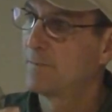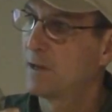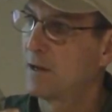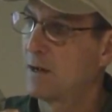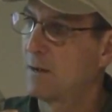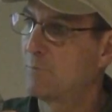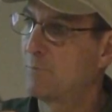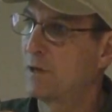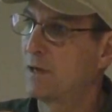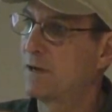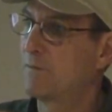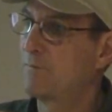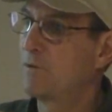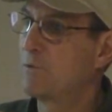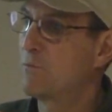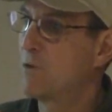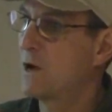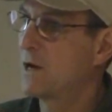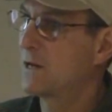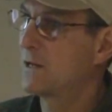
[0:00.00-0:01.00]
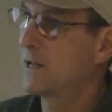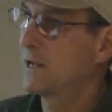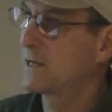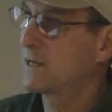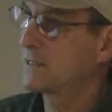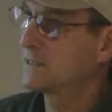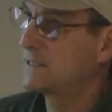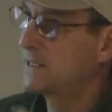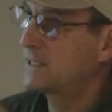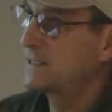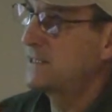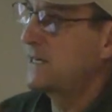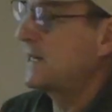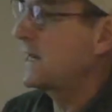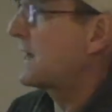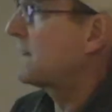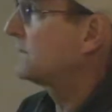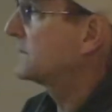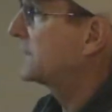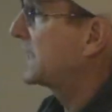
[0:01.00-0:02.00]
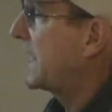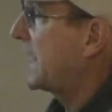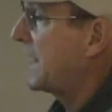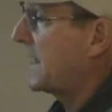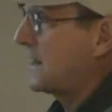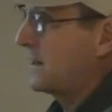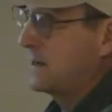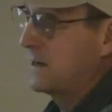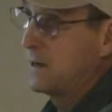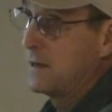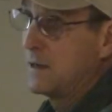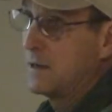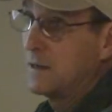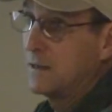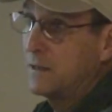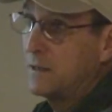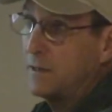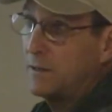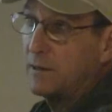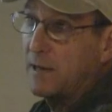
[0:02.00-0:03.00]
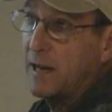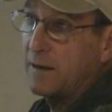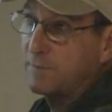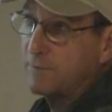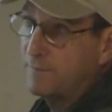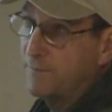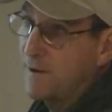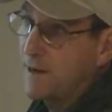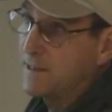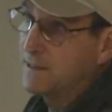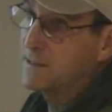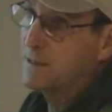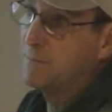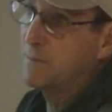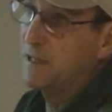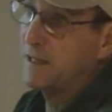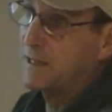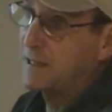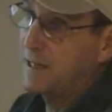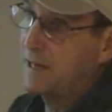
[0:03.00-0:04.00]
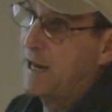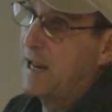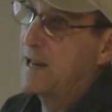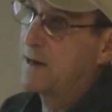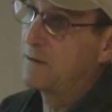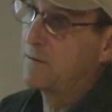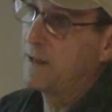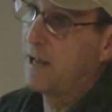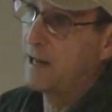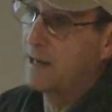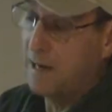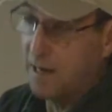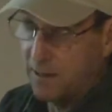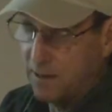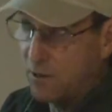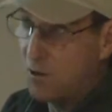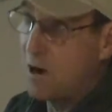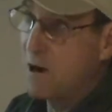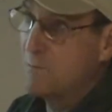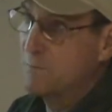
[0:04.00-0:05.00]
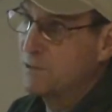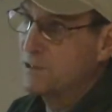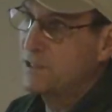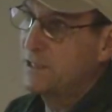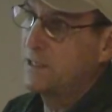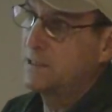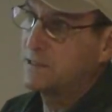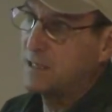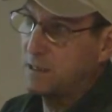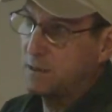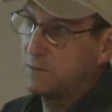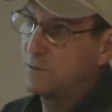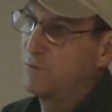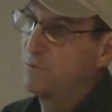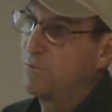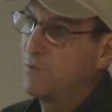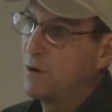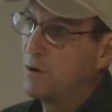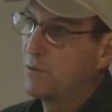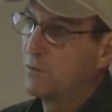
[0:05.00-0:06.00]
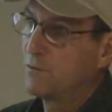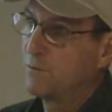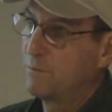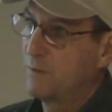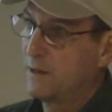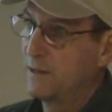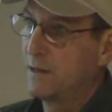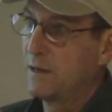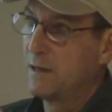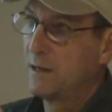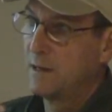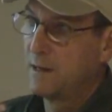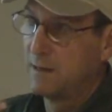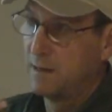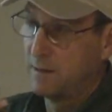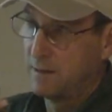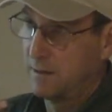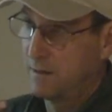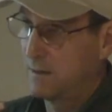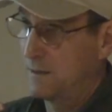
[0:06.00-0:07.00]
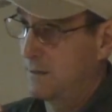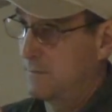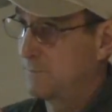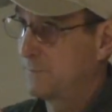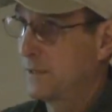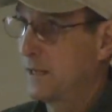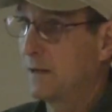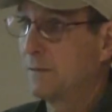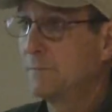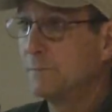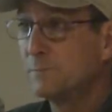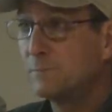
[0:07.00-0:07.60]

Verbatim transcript: Um, but if you wanted like a 16 ounce can, you'd have to find somebody that could handle that. And there are machines that'll do both, but um, yeah.